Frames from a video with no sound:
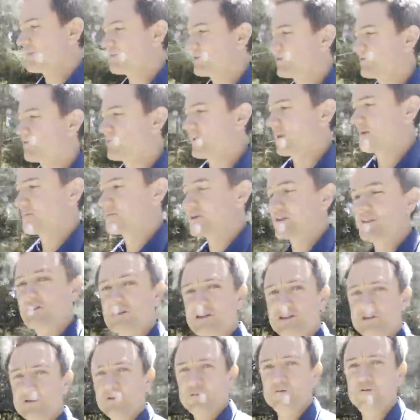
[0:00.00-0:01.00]
developed
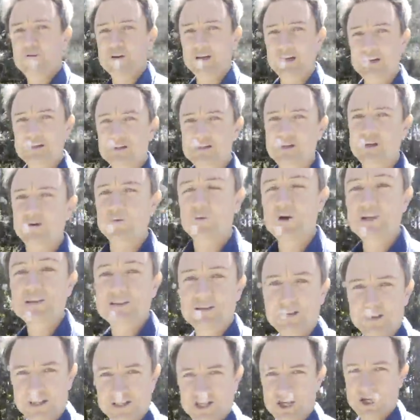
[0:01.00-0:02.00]
into sore fingers, and I went to the